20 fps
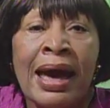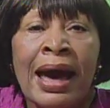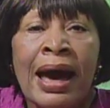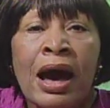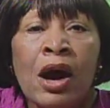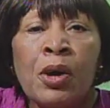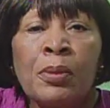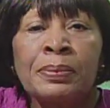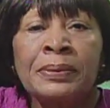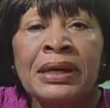
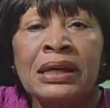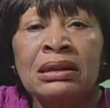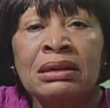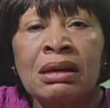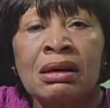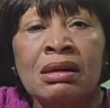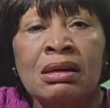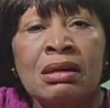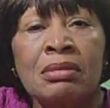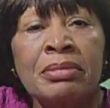Help can
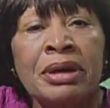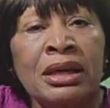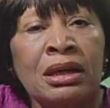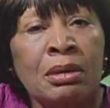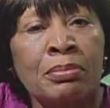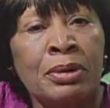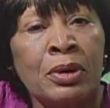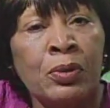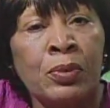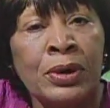come
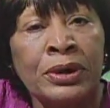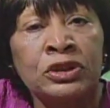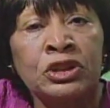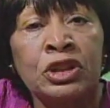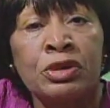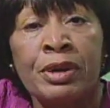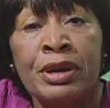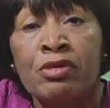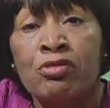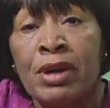in a
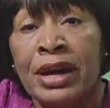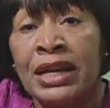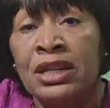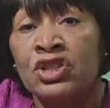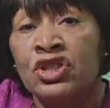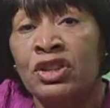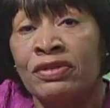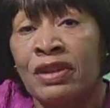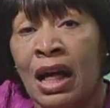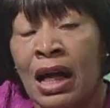bewildering
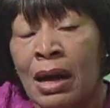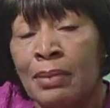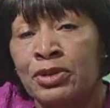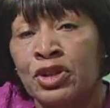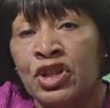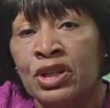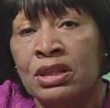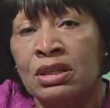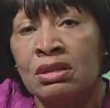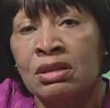range of
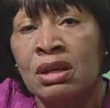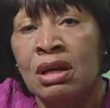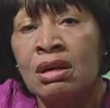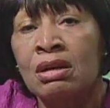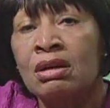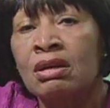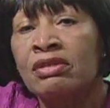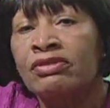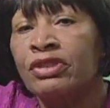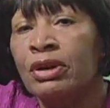options,
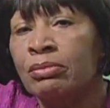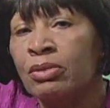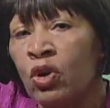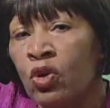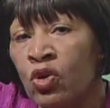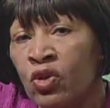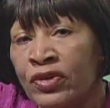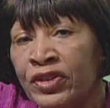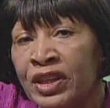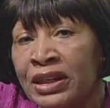from
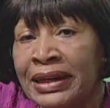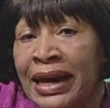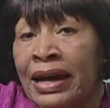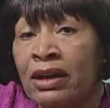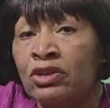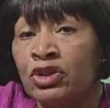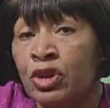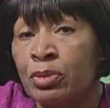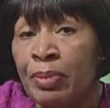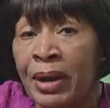
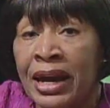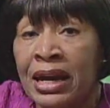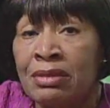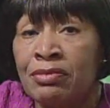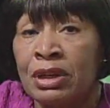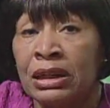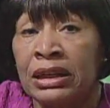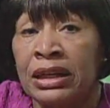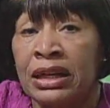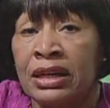over-the-counter
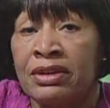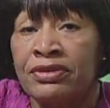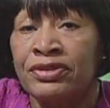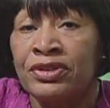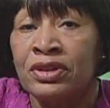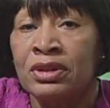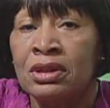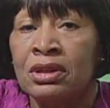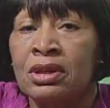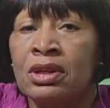pain
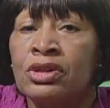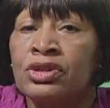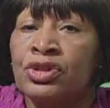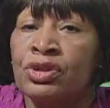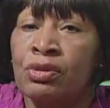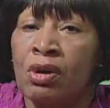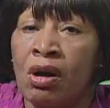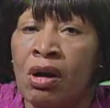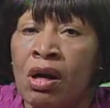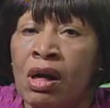relief
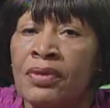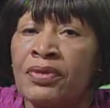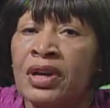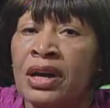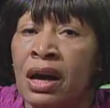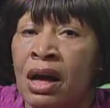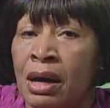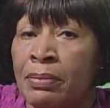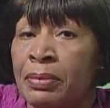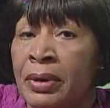to on
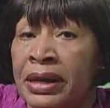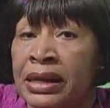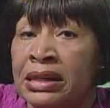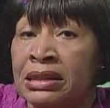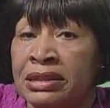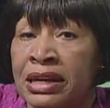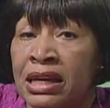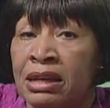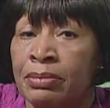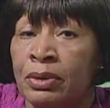the
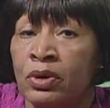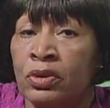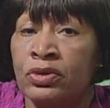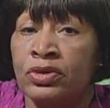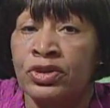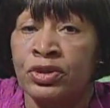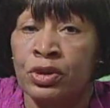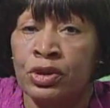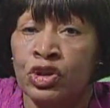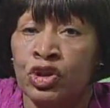operating table
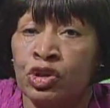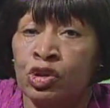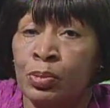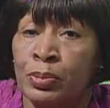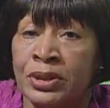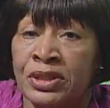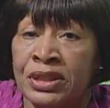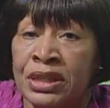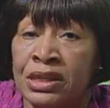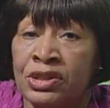surgical
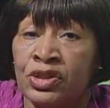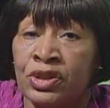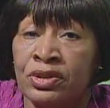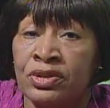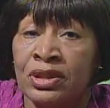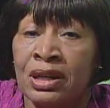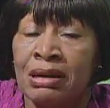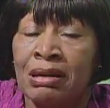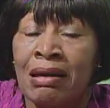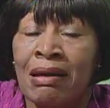
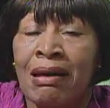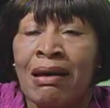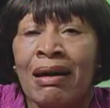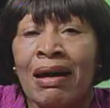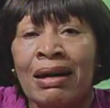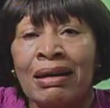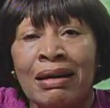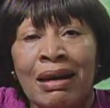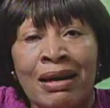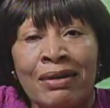procedures
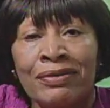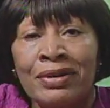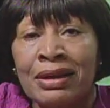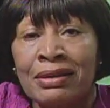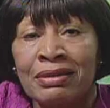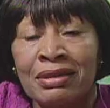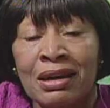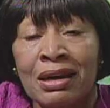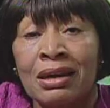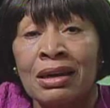and
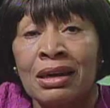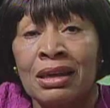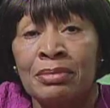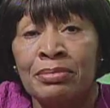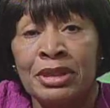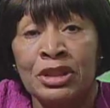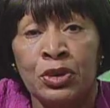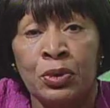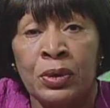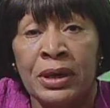everything
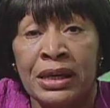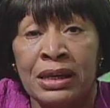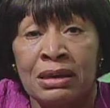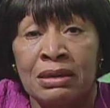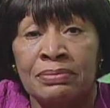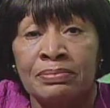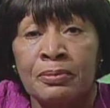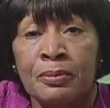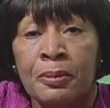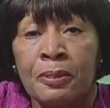in
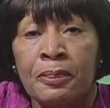between.